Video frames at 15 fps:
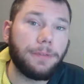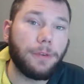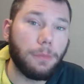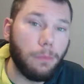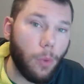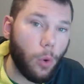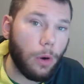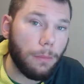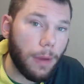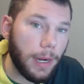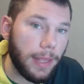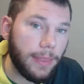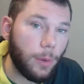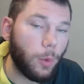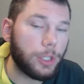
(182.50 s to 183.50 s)
for more
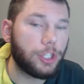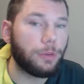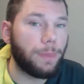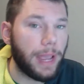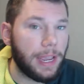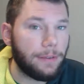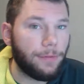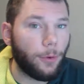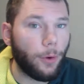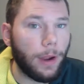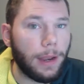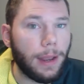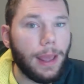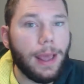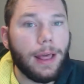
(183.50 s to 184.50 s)
money than what you paid for
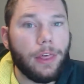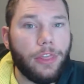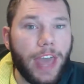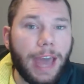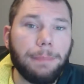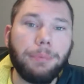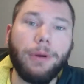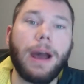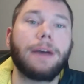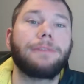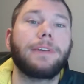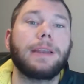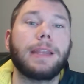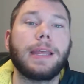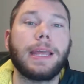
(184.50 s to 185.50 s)
it, that
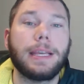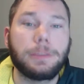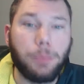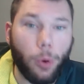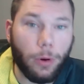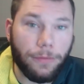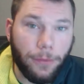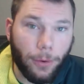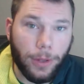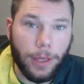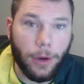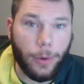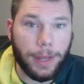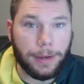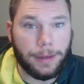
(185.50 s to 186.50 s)
profit is
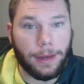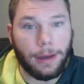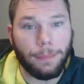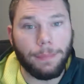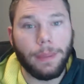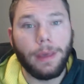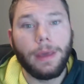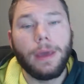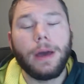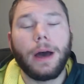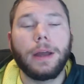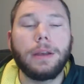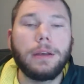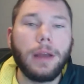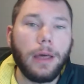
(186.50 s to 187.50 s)
portfolio income.
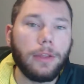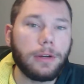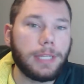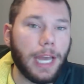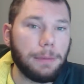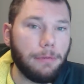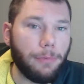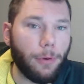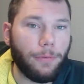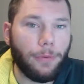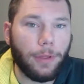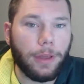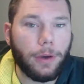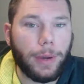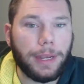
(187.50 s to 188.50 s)
Another type of
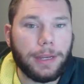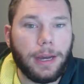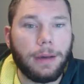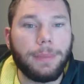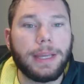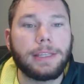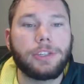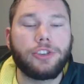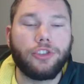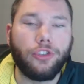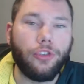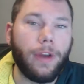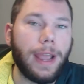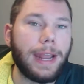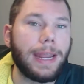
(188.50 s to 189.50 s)
portfolio income is
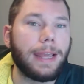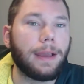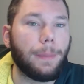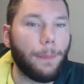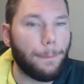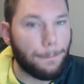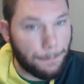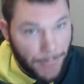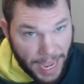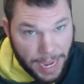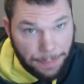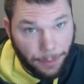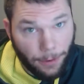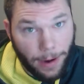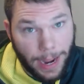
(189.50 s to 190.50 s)
trading
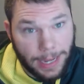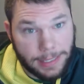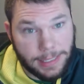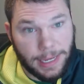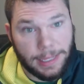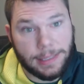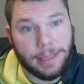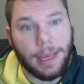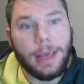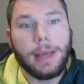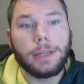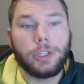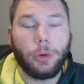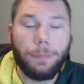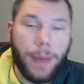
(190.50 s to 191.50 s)
paper assets.
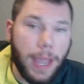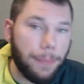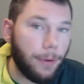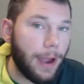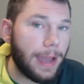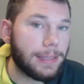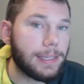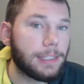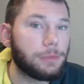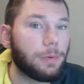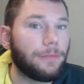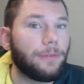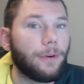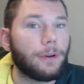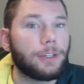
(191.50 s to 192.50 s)
So paper assets
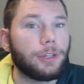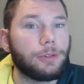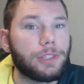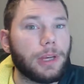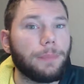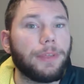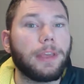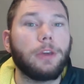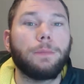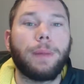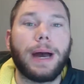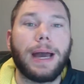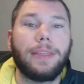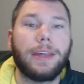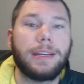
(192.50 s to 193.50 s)
refer to something you
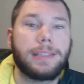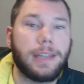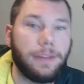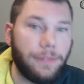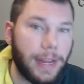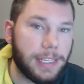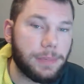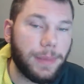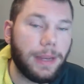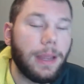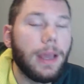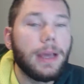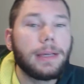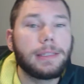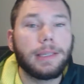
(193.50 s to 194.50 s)
buy that is an investment,
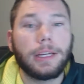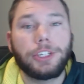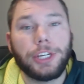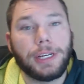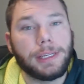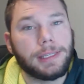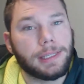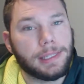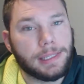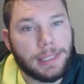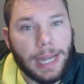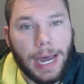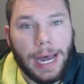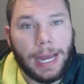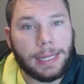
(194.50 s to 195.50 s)
such as
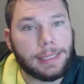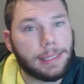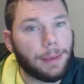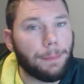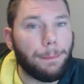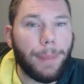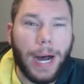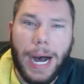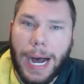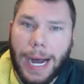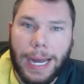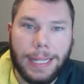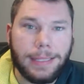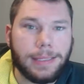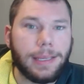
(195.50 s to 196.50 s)
stocks,
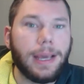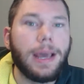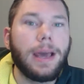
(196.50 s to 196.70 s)
bonds,